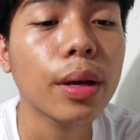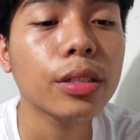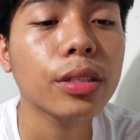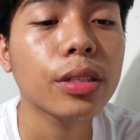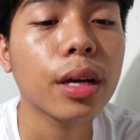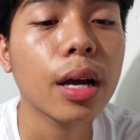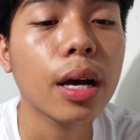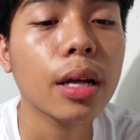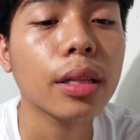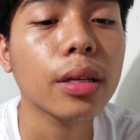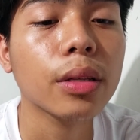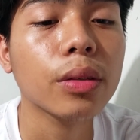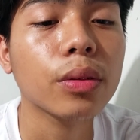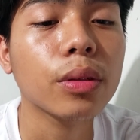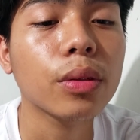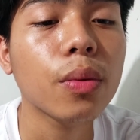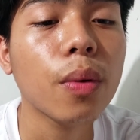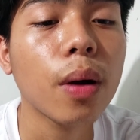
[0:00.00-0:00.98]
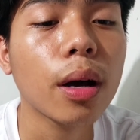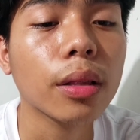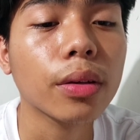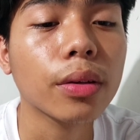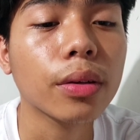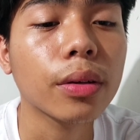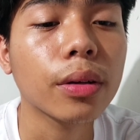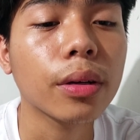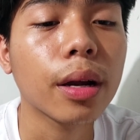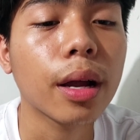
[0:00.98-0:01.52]
she got into the
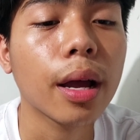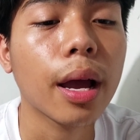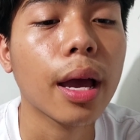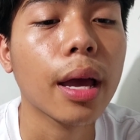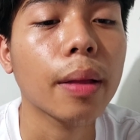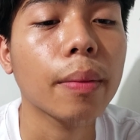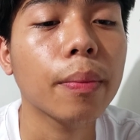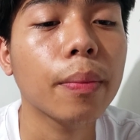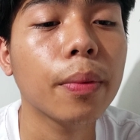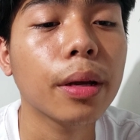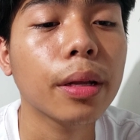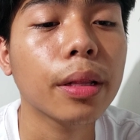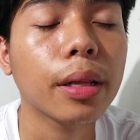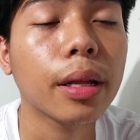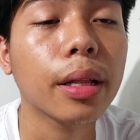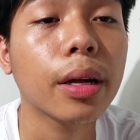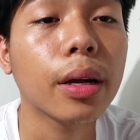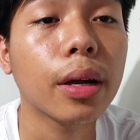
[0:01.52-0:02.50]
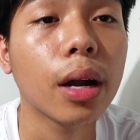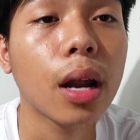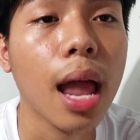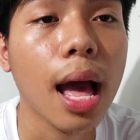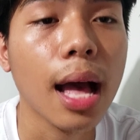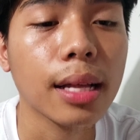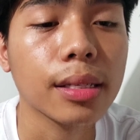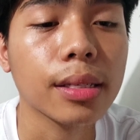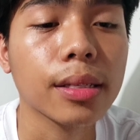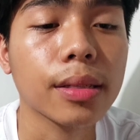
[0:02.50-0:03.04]
water and breathed her
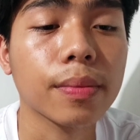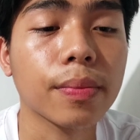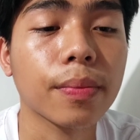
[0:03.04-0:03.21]
last.